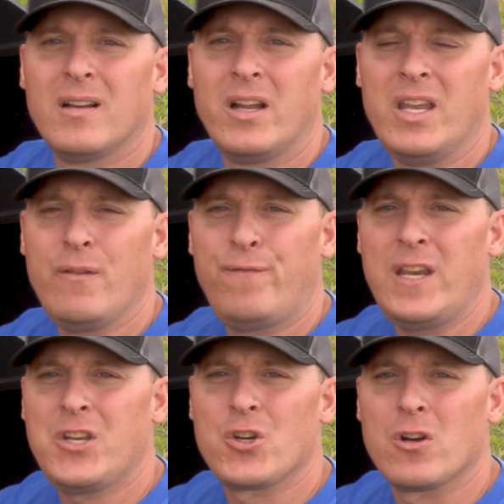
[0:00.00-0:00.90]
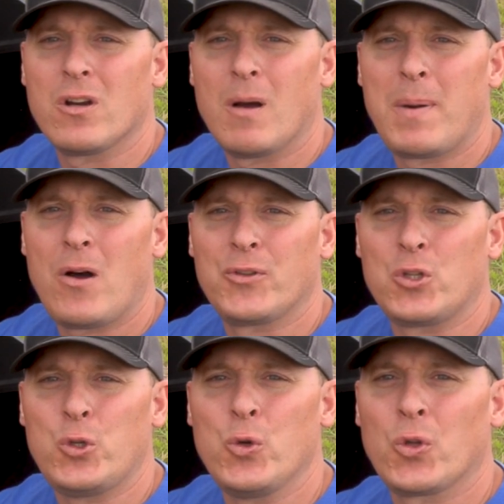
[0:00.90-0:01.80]
A neat feature about the
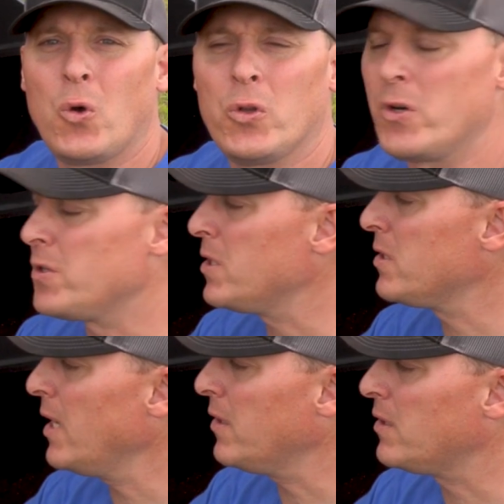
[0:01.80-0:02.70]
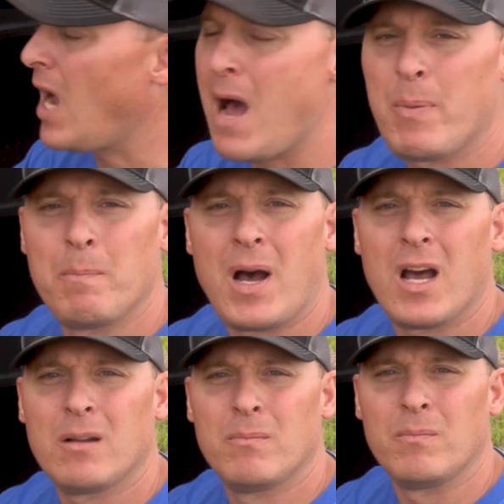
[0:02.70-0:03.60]
tooth holders is that the top and
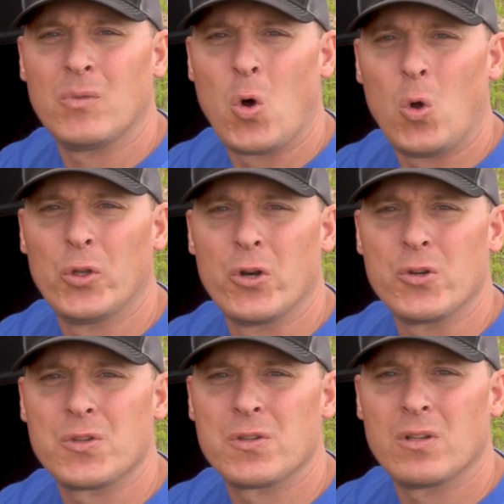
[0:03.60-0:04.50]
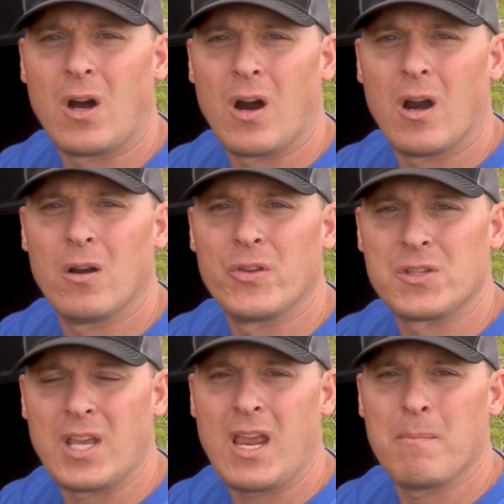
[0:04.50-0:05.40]
bottom holders are the
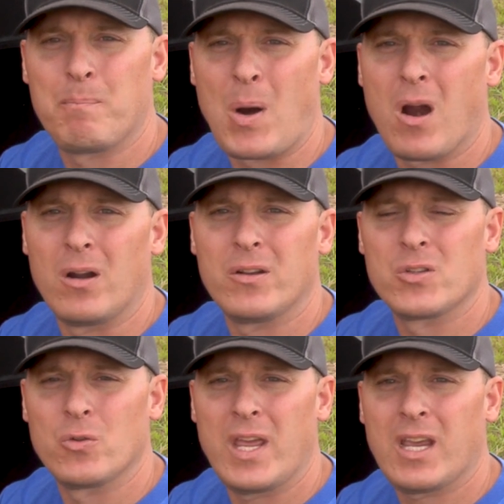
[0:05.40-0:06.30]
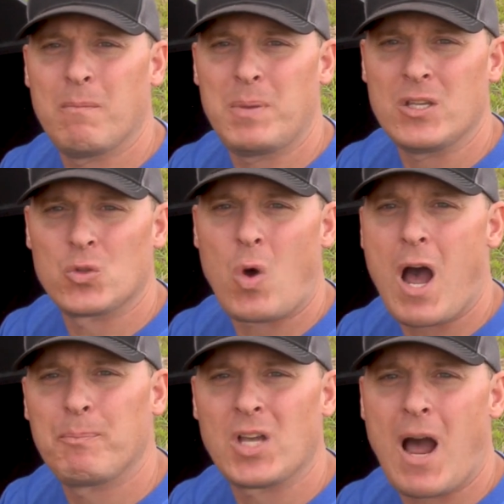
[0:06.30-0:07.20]
same part, so they can be
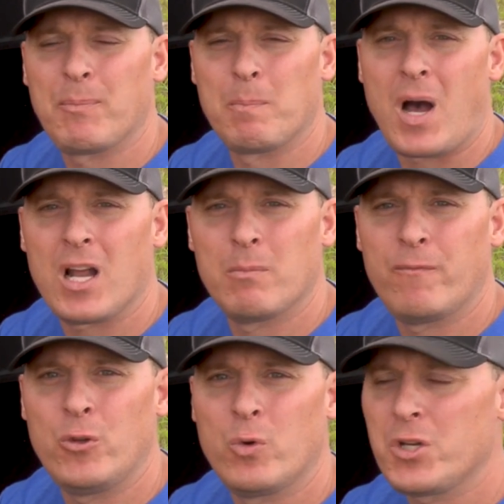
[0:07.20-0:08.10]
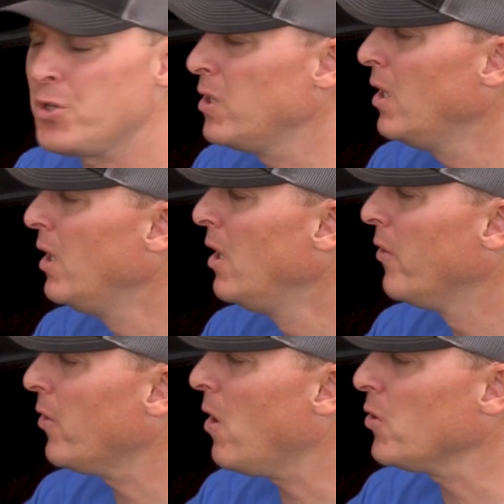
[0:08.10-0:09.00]
swapped top to bottom if you wish.
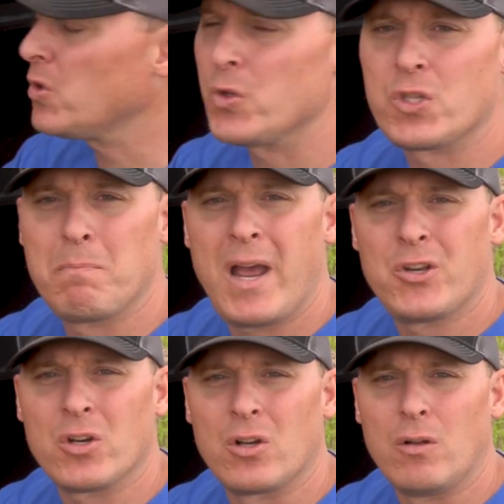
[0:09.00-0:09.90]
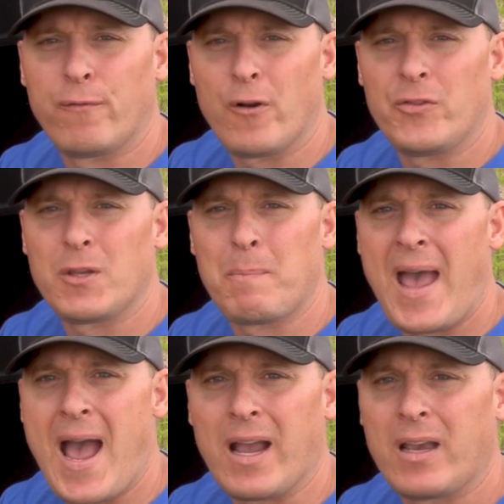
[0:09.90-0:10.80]
They're also symmetrical front to
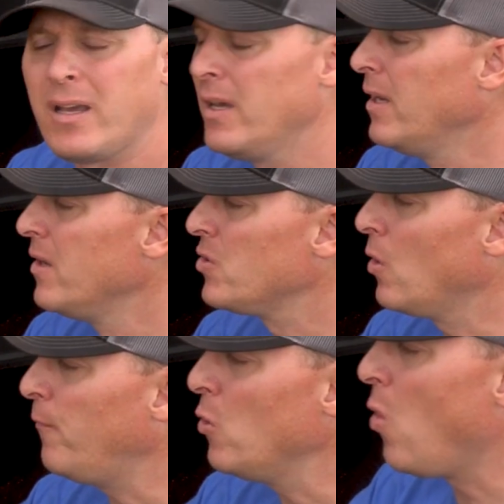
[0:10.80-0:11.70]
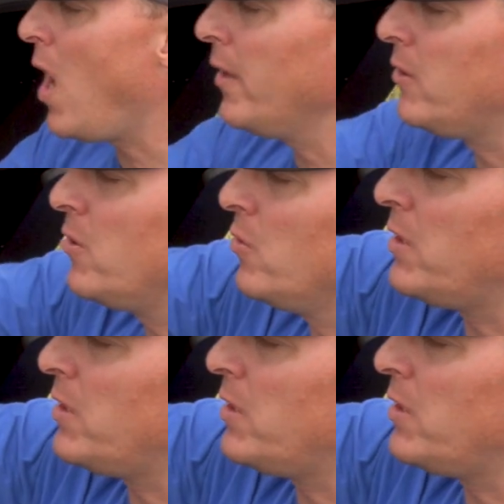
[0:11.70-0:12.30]
back, so if you want to